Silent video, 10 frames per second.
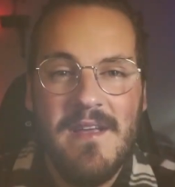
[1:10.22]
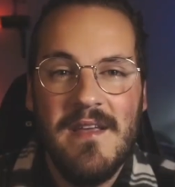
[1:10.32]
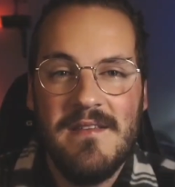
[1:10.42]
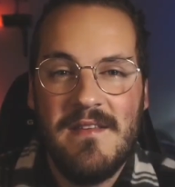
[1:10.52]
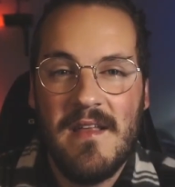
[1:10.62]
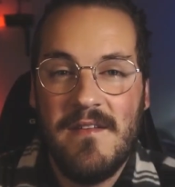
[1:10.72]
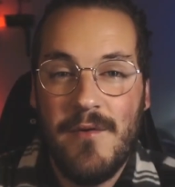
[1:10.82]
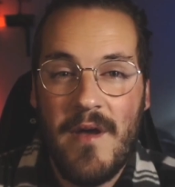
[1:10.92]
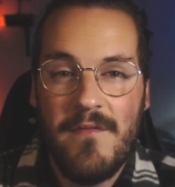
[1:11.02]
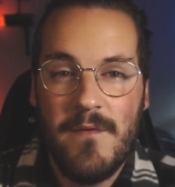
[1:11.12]
is that
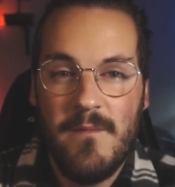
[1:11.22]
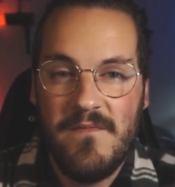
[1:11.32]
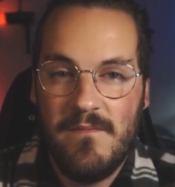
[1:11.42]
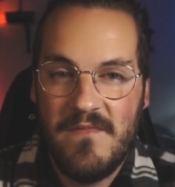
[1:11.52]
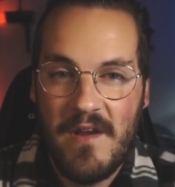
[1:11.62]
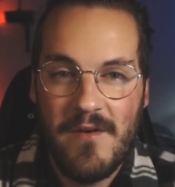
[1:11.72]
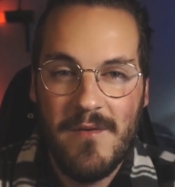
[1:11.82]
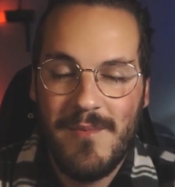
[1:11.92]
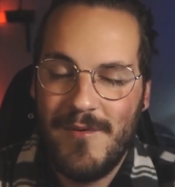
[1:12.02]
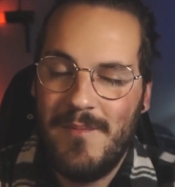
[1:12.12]
you have a
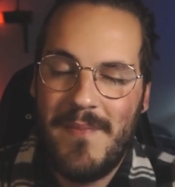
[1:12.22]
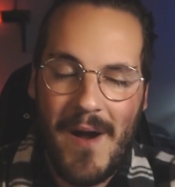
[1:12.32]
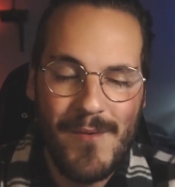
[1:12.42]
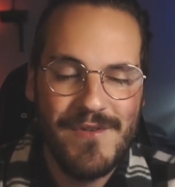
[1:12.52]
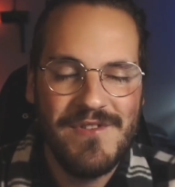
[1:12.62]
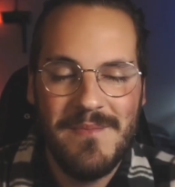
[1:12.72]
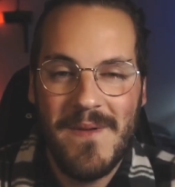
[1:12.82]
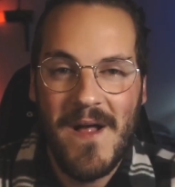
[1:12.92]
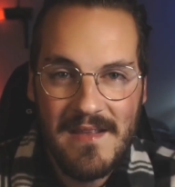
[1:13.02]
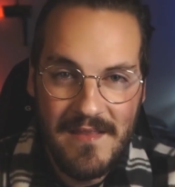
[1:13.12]
terrible power supply.